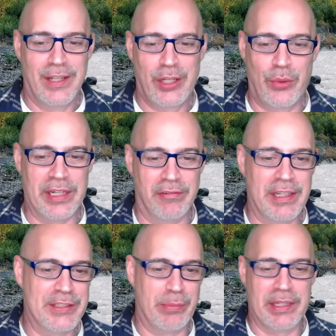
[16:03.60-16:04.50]
Queen
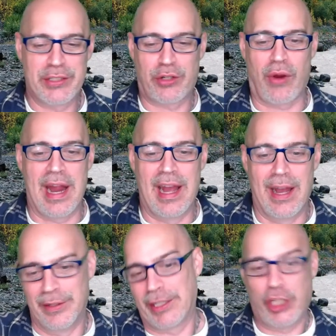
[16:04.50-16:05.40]
Elizabeth's
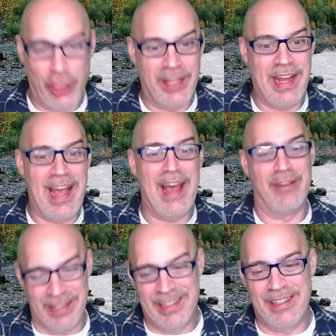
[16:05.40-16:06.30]
crown. It could have
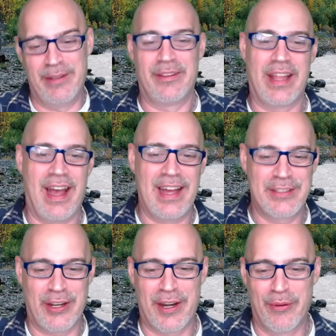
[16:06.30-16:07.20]
it. The odds
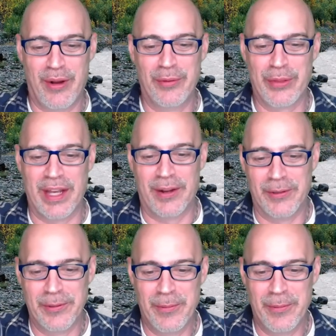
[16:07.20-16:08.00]
are it won't, though.